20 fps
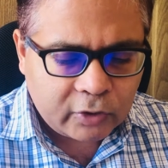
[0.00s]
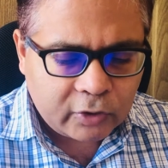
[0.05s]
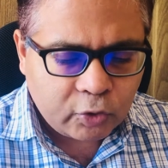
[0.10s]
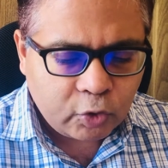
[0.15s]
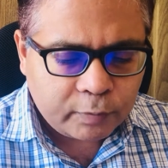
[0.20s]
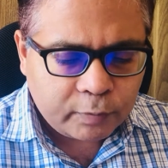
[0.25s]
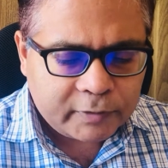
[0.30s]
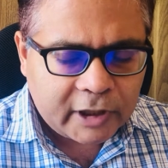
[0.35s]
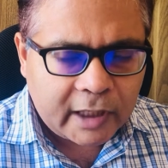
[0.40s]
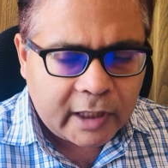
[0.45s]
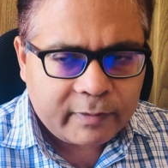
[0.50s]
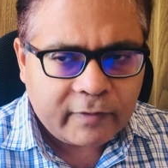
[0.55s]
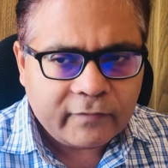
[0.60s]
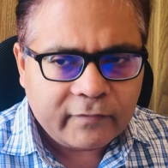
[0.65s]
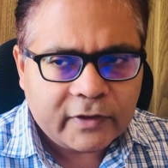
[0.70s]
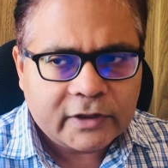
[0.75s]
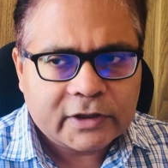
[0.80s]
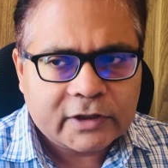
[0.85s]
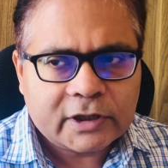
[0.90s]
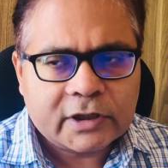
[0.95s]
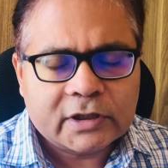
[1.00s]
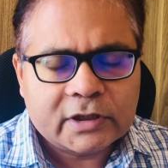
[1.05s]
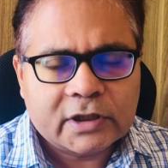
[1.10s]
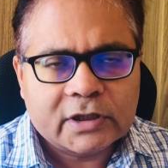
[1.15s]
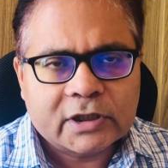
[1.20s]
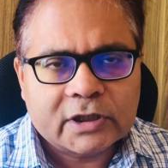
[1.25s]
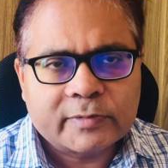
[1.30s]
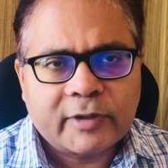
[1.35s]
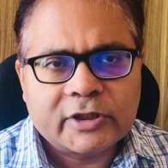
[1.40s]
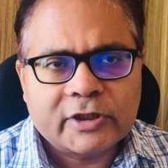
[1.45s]
group type of research is
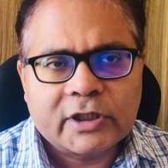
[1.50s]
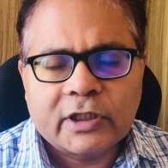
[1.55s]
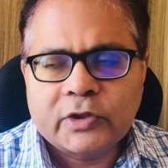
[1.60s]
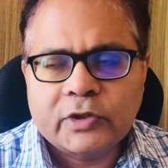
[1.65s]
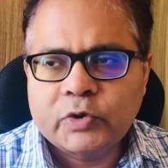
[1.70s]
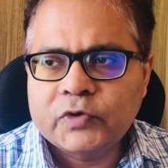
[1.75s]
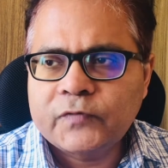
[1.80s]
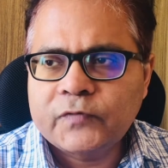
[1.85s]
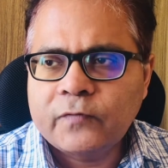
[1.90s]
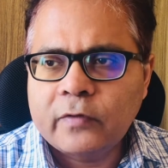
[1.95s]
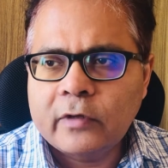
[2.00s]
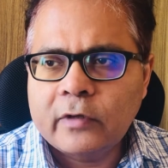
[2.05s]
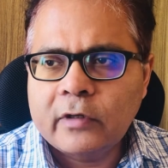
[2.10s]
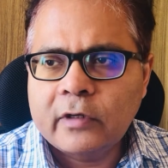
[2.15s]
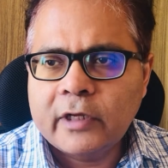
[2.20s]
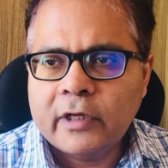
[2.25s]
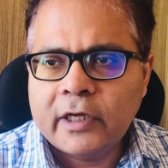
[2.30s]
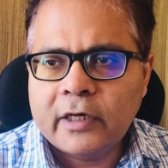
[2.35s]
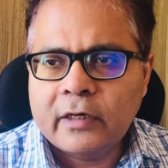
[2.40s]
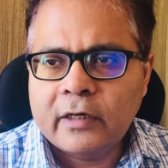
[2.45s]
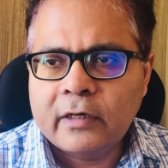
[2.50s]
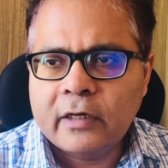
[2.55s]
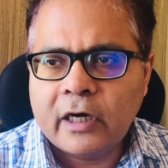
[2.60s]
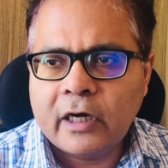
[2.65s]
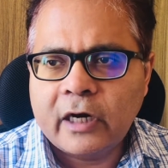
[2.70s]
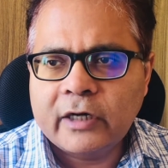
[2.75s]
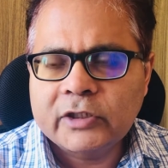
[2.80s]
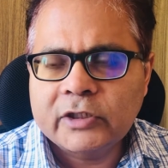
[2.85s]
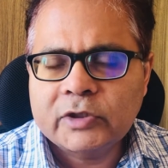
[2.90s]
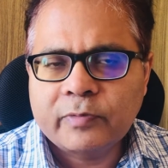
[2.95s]
especially useful in large